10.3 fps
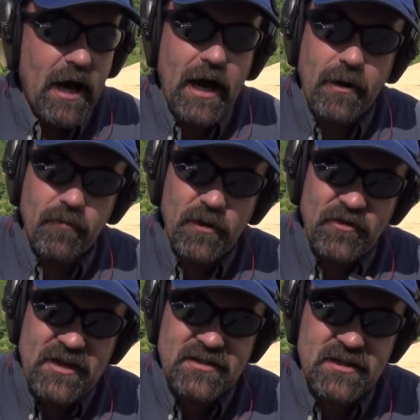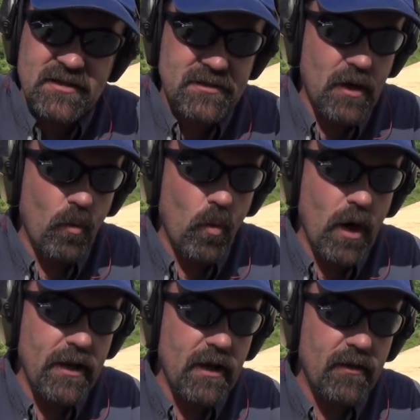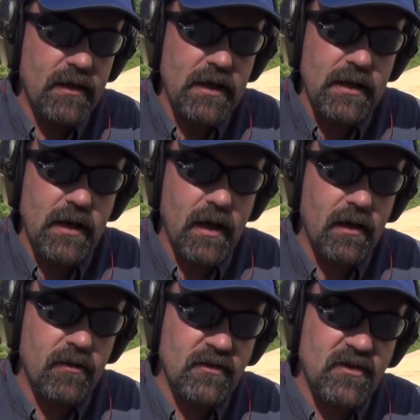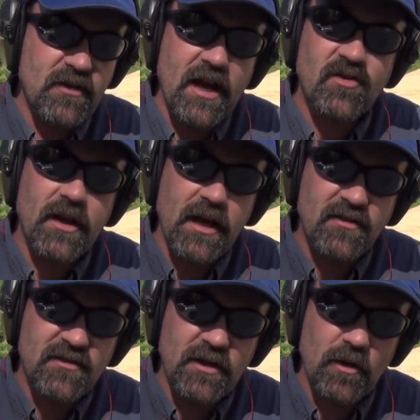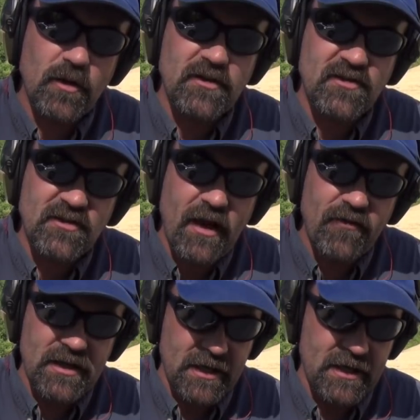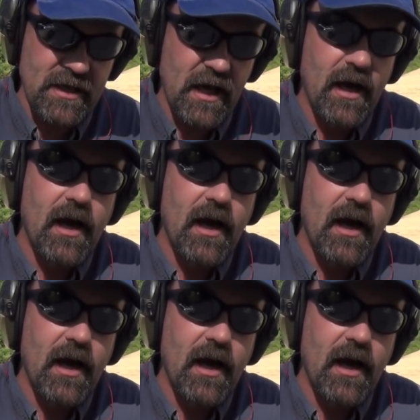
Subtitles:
But this is one, this is actually a Series 70,